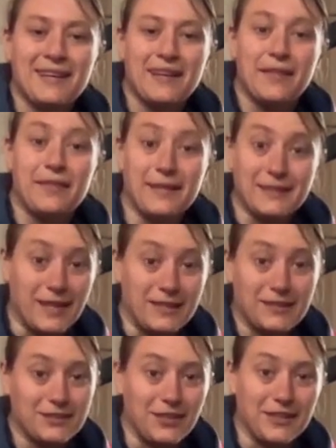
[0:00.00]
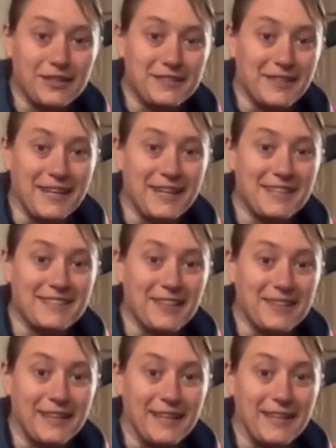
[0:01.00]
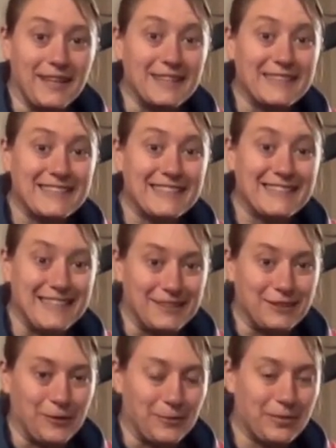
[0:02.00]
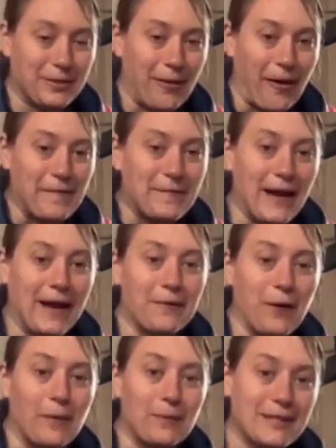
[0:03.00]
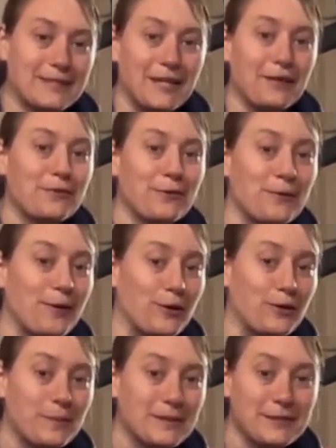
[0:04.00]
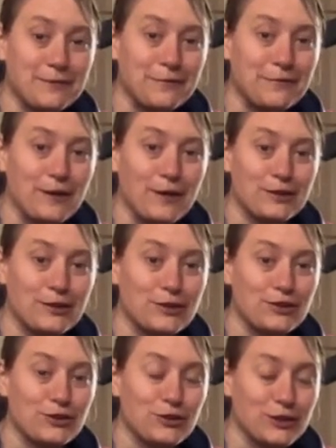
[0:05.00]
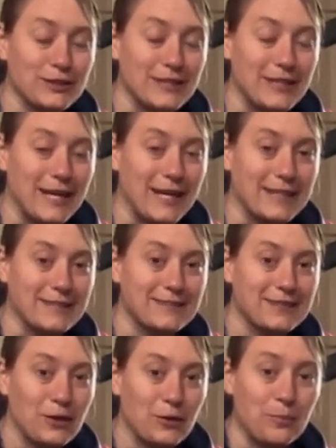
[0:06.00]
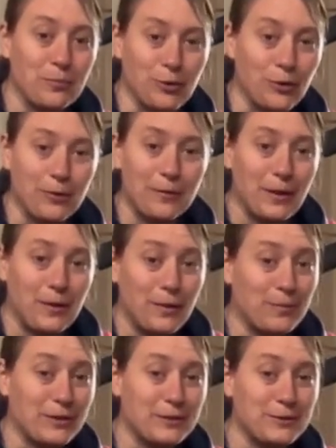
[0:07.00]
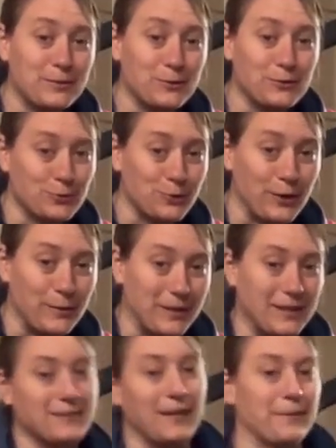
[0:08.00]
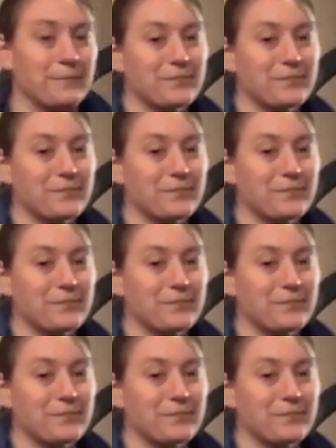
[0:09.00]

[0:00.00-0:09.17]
This exercise is the sit-up. Now, I'm going to take you through a couple of different versions just in case, but the principles are all going to be the same.